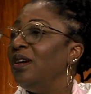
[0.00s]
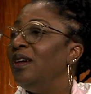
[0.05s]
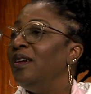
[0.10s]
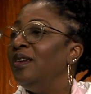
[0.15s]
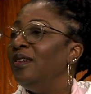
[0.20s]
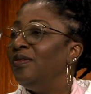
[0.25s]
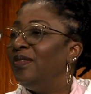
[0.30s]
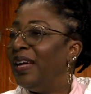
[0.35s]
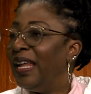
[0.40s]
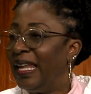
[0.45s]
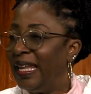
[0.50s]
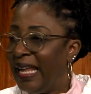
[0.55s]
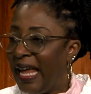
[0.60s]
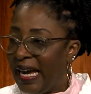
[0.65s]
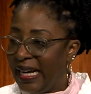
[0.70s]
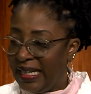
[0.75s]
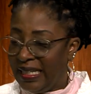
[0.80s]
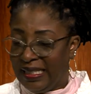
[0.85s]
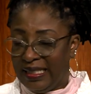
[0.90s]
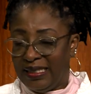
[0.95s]
of
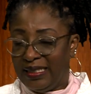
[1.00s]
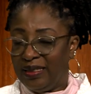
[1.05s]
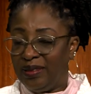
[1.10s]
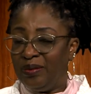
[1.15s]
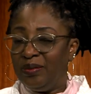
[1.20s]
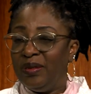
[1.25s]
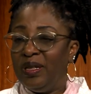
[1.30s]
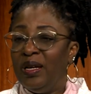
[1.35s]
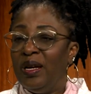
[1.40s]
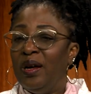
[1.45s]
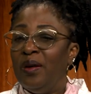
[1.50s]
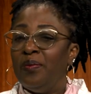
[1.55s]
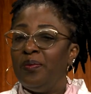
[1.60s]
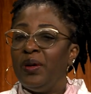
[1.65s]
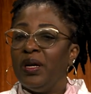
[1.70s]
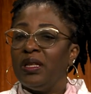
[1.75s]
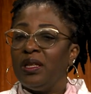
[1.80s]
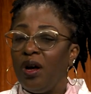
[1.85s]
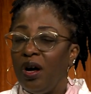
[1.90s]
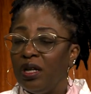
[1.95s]
lionism,
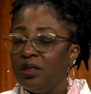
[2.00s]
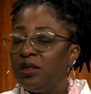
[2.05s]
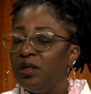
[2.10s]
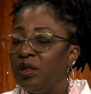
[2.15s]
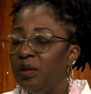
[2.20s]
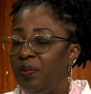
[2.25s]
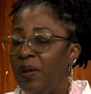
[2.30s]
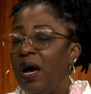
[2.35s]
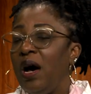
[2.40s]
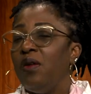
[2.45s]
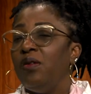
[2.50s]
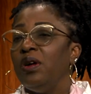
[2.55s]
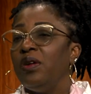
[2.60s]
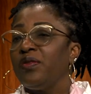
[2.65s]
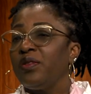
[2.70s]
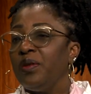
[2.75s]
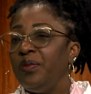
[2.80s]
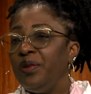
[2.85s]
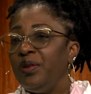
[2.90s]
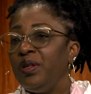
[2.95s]
but also the power of
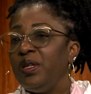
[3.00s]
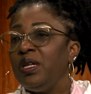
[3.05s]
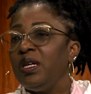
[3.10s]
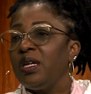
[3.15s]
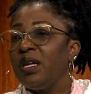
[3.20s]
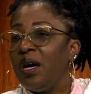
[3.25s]
community